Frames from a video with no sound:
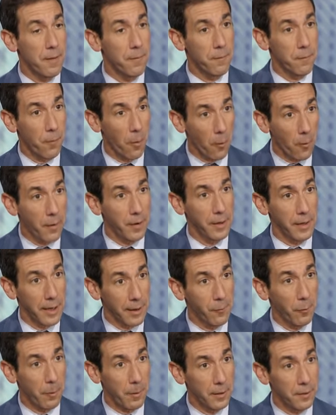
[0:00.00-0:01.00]
foreign
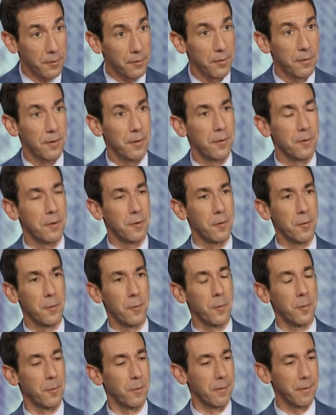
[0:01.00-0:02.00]
governments
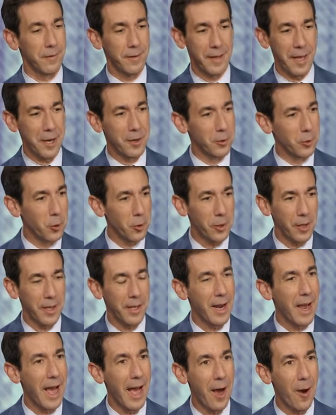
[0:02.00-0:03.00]
to get a look
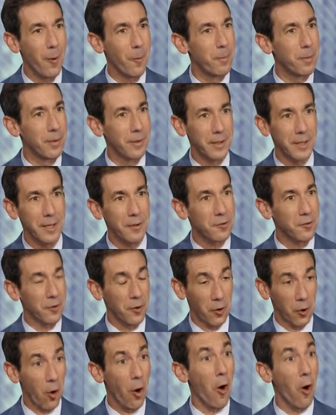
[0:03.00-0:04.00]
at how police
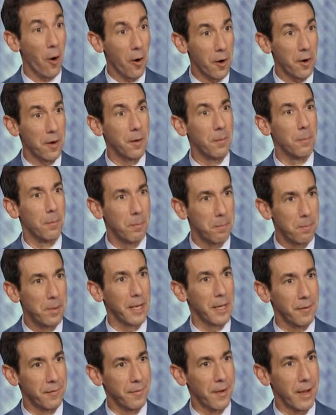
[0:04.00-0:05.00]
guard
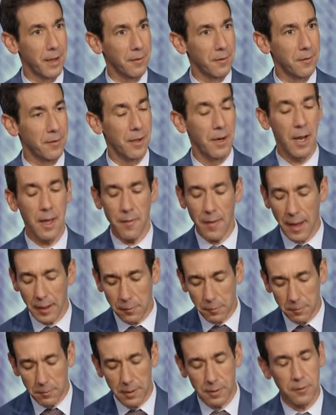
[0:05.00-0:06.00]
big events, and and that
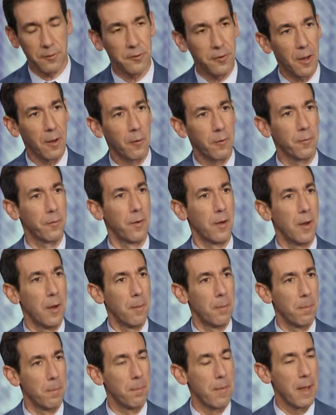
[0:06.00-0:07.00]
itself
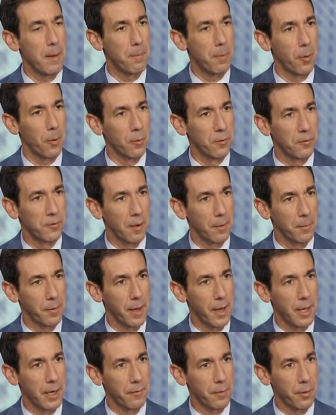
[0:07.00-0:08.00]
may pose some
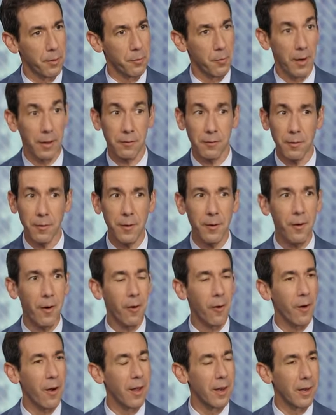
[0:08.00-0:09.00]
kind of a threat. So there
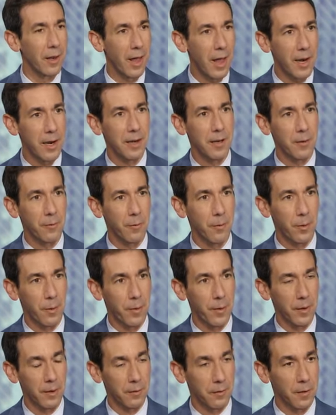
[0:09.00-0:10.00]
are a lot of different
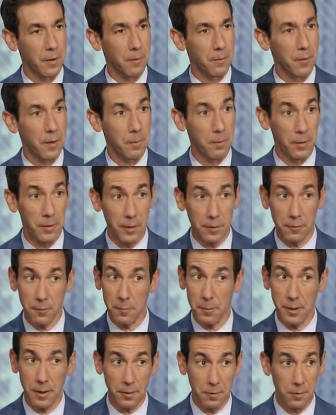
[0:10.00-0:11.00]
things that, that police are
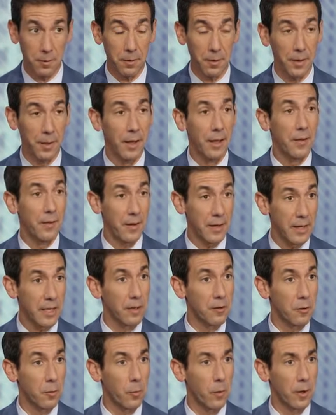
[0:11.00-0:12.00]
being told they
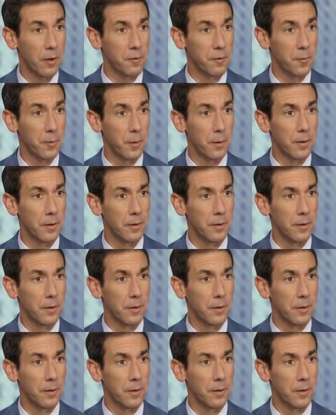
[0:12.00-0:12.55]
need to watch for.